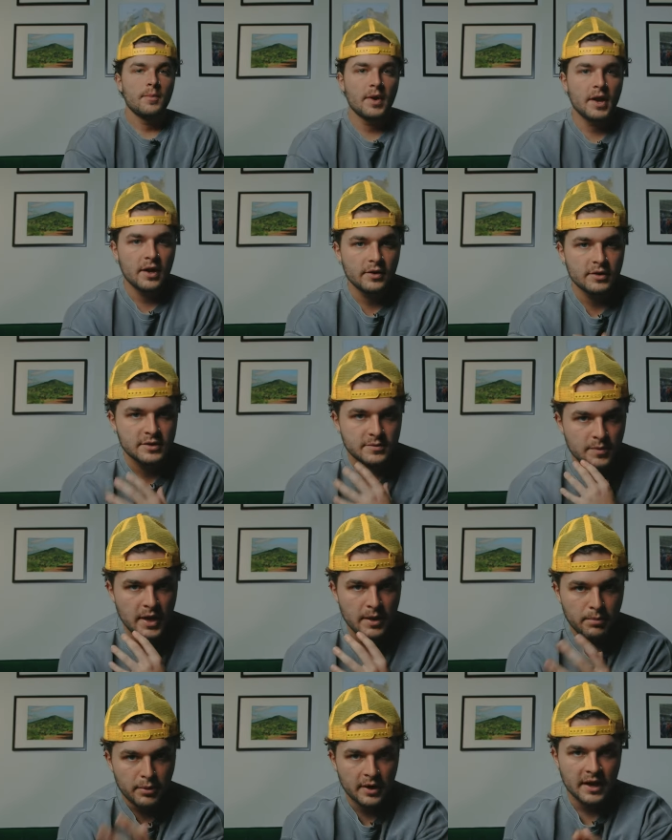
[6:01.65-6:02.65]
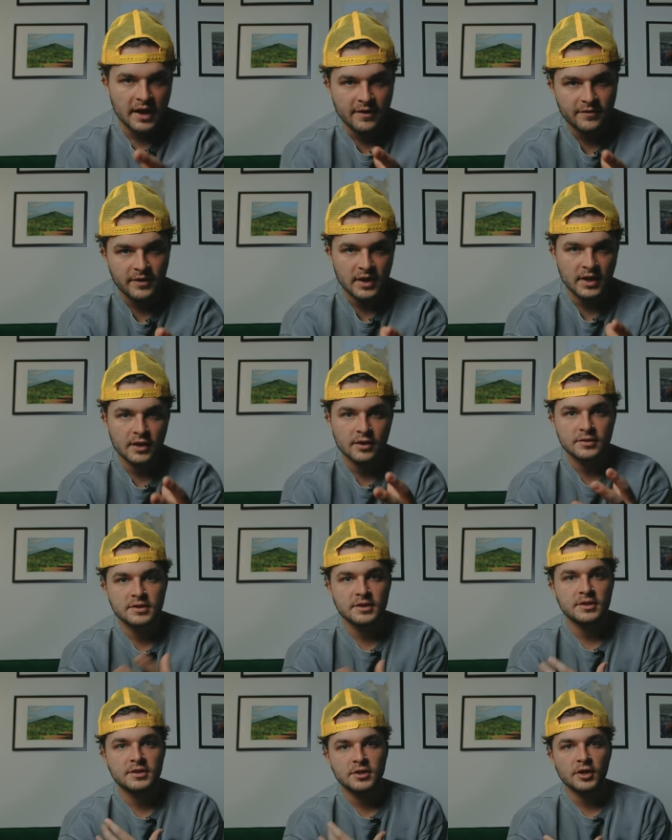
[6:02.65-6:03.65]
but it was me putting out
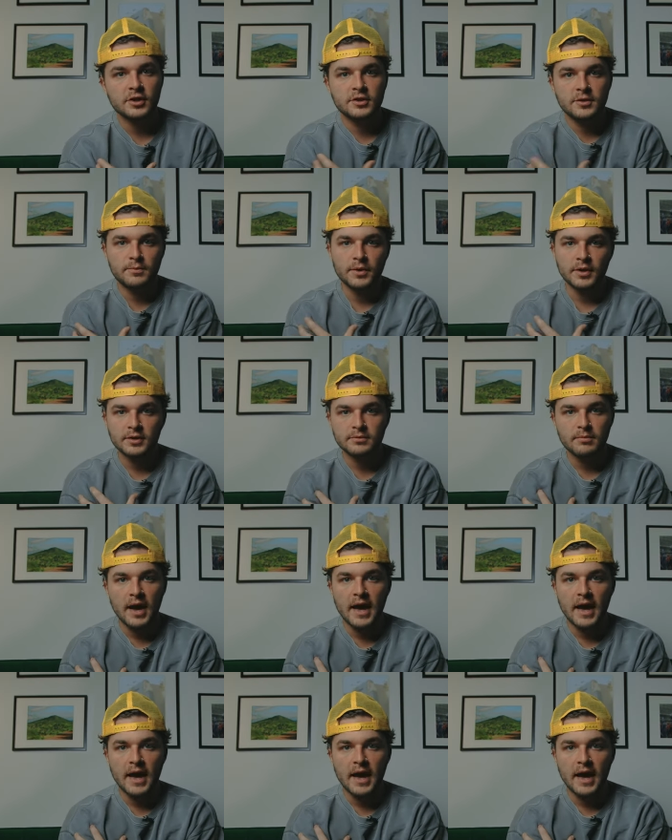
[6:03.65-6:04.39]
videos to start to build